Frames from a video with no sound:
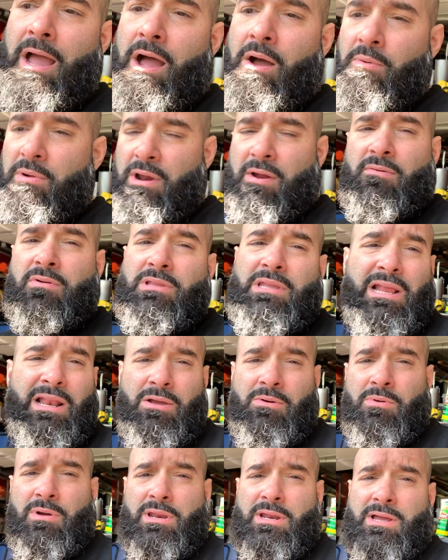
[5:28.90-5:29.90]
uh, whenever
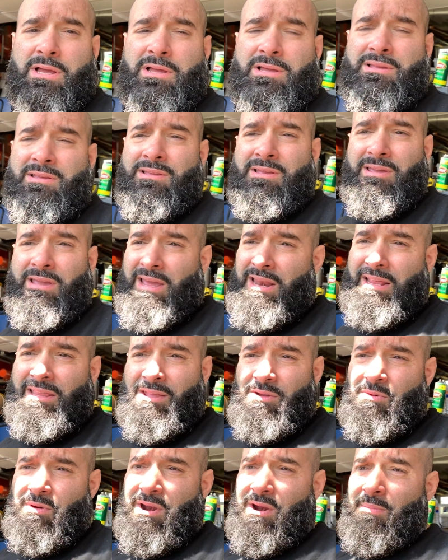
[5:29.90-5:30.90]
dealing with uh,
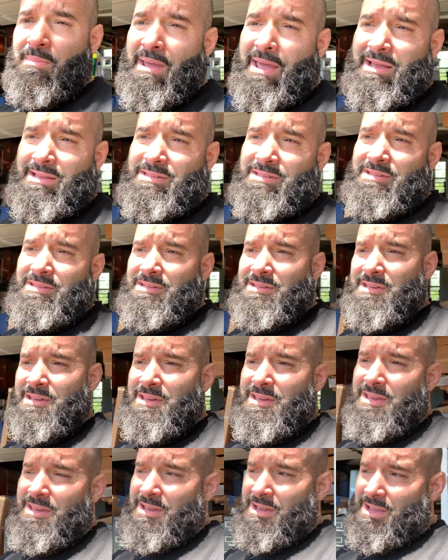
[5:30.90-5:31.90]
anything with airbags.
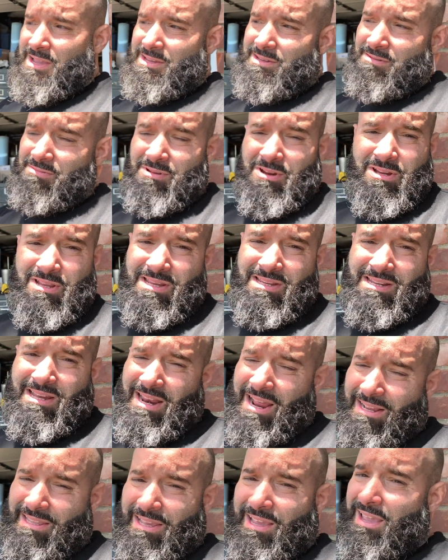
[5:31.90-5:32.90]
Because when you're
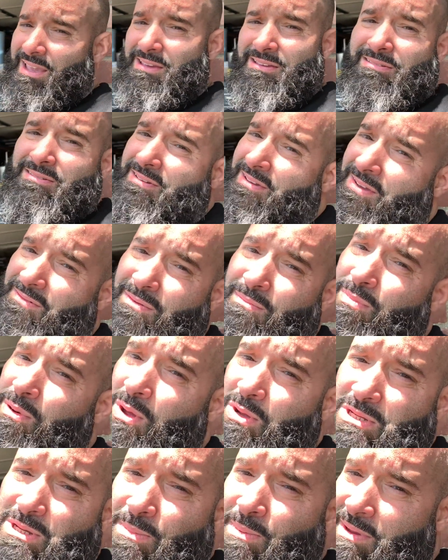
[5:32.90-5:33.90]
disconnecting it, if it
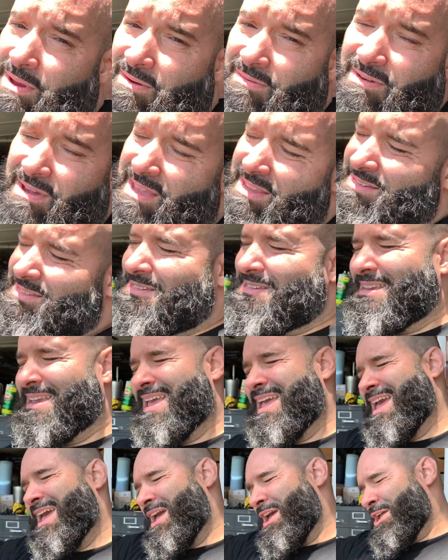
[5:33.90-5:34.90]
blows up in your face,
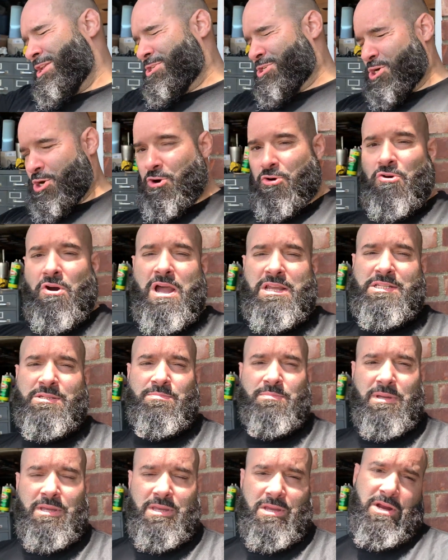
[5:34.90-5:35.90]
trust
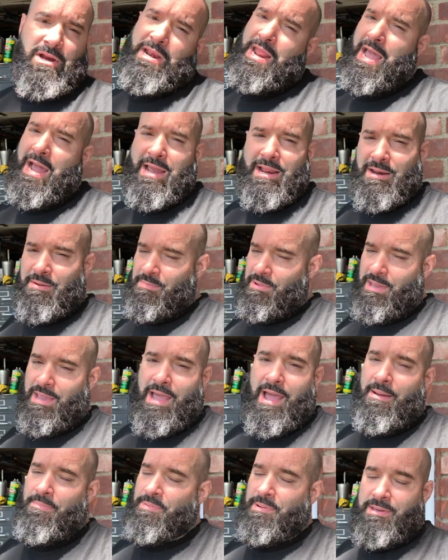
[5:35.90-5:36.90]
me, you're not gonna be
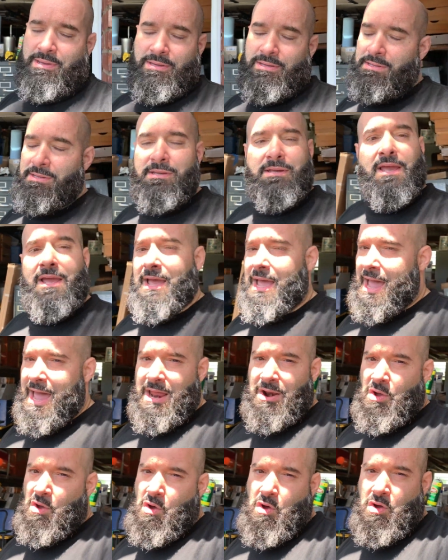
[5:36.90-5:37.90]
happy
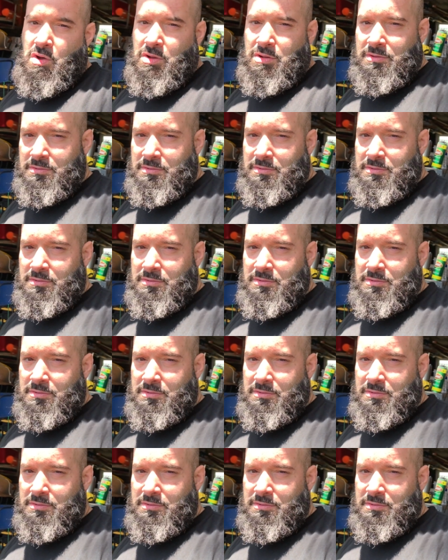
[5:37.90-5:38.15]
at all.